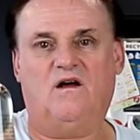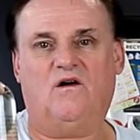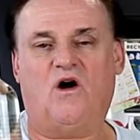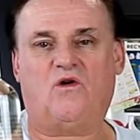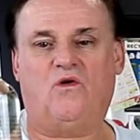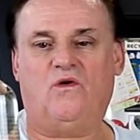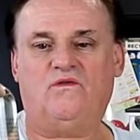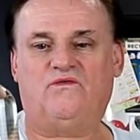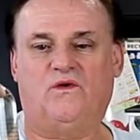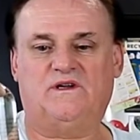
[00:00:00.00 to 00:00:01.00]
alcohol,
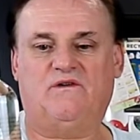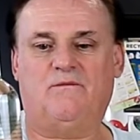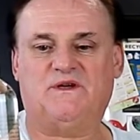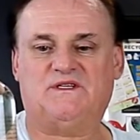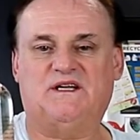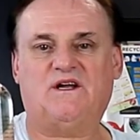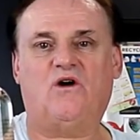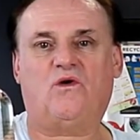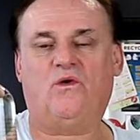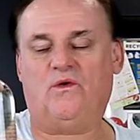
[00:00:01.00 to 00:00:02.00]
41%
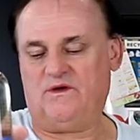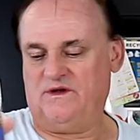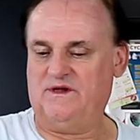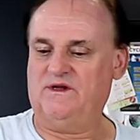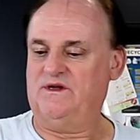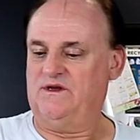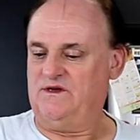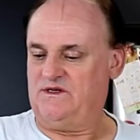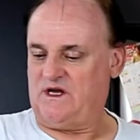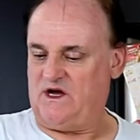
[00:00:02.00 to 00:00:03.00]
alcohol,
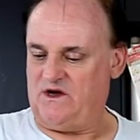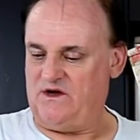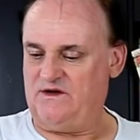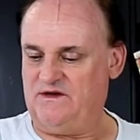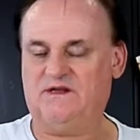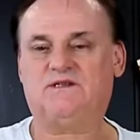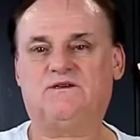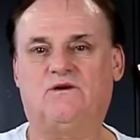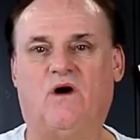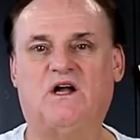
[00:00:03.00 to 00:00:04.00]
so
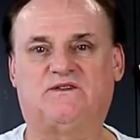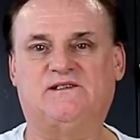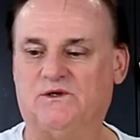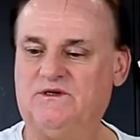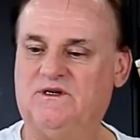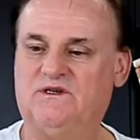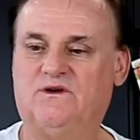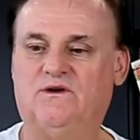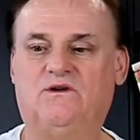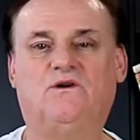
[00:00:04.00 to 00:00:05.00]
it's quite strong, so
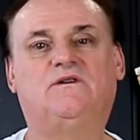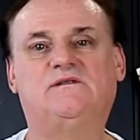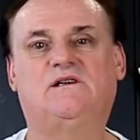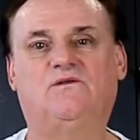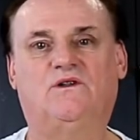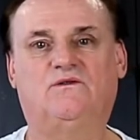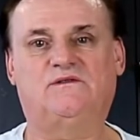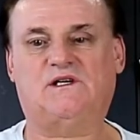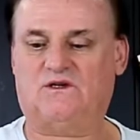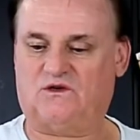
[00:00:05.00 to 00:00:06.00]
you don't really want to
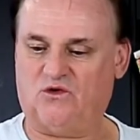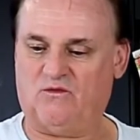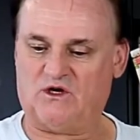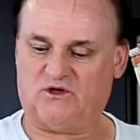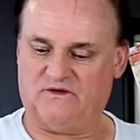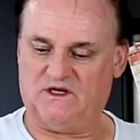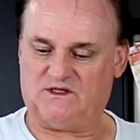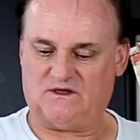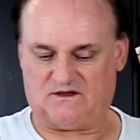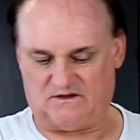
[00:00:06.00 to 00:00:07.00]
drink too much of
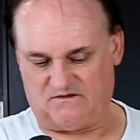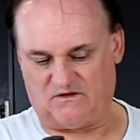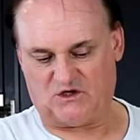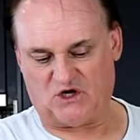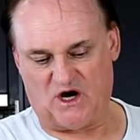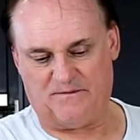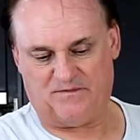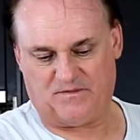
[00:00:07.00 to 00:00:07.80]
this at one time.